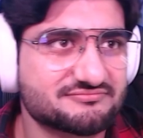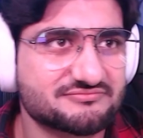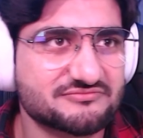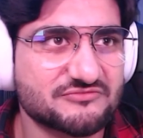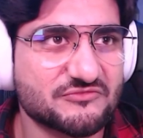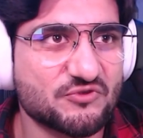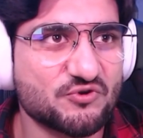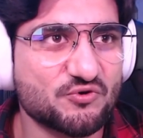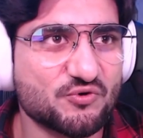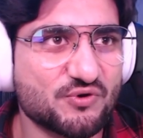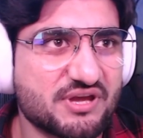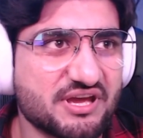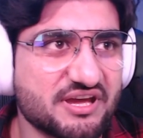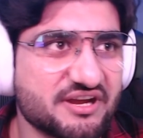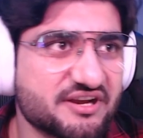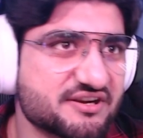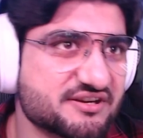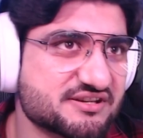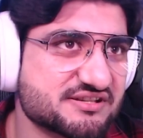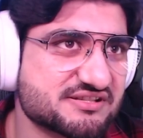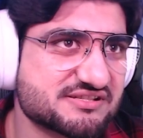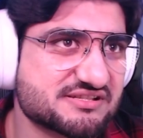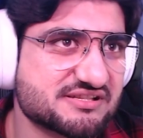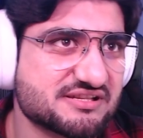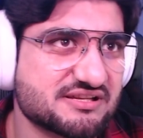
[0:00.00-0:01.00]
Who
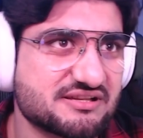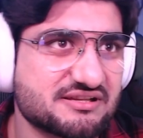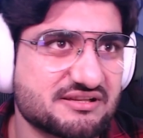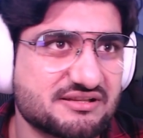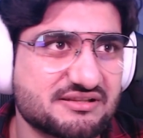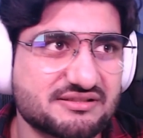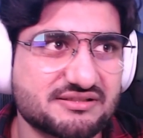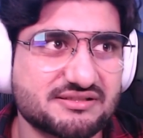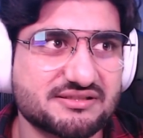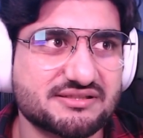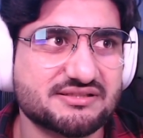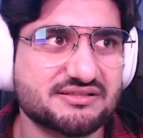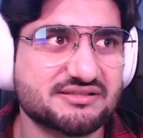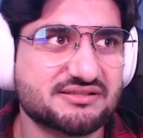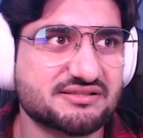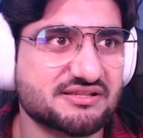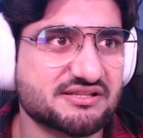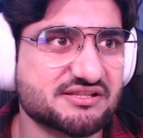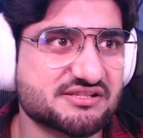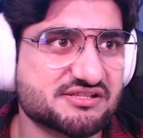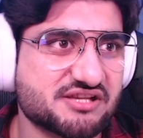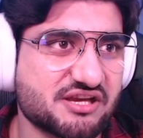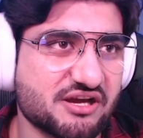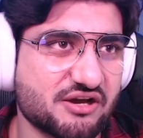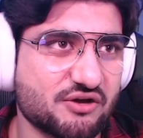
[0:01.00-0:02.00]
cares?
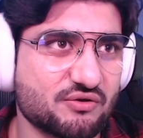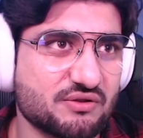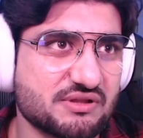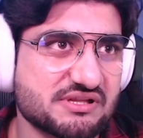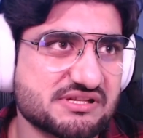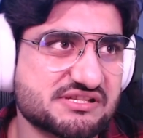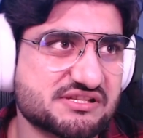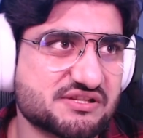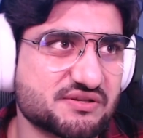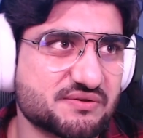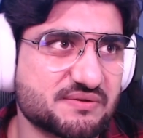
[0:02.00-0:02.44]
Let's go. Let's do